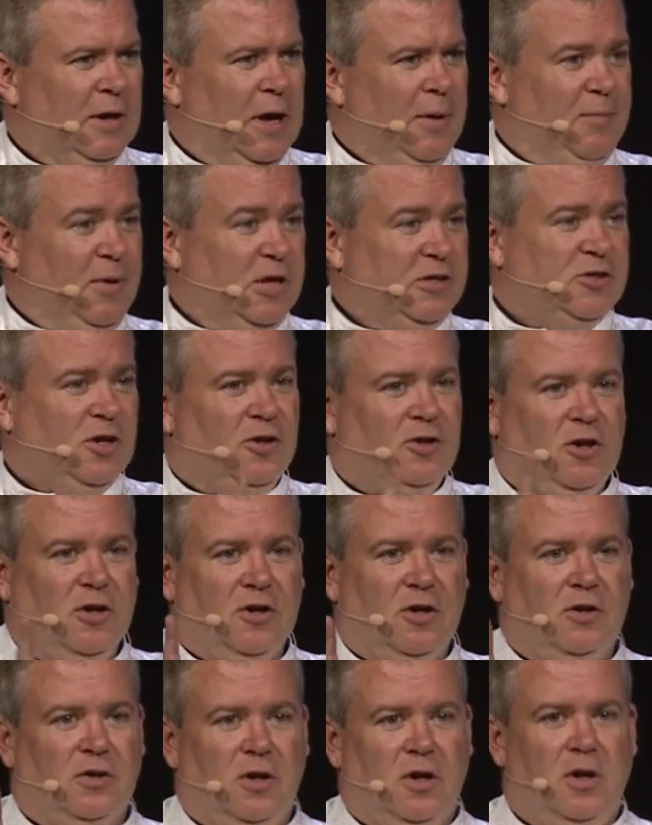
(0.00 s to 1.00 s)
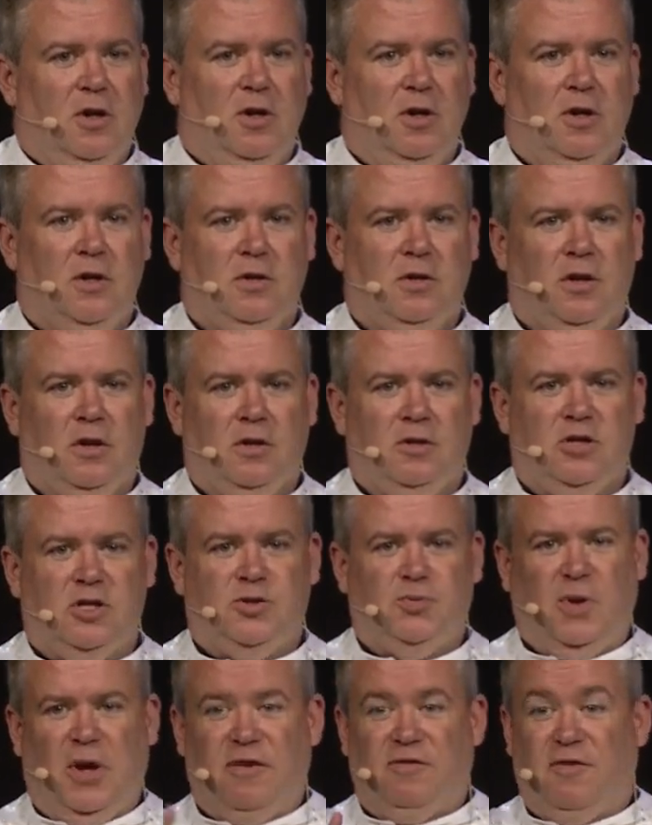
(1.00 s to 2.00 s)
And based on their
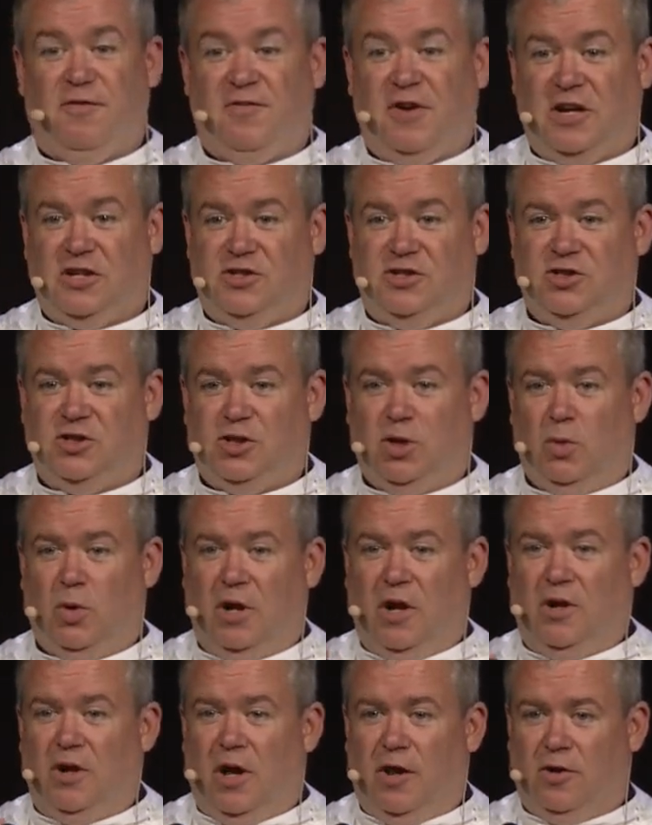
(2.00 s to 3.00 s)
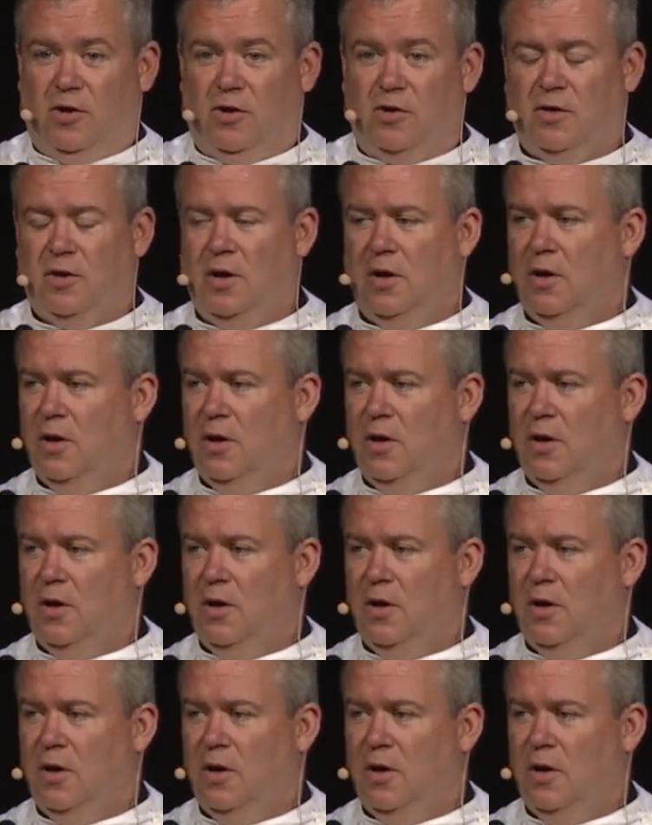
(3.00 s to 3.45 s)
display of affections to one another,